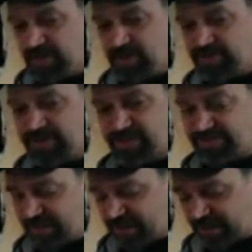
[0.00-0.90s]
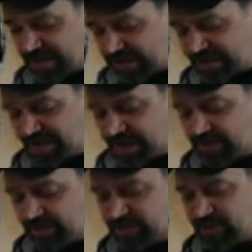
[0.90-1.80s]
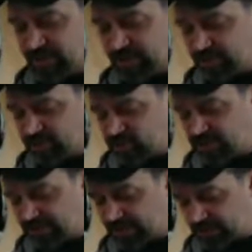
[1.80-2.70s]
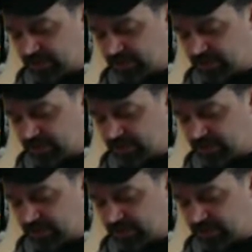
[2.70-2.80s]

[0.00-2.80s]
$60 to $90 in shipping.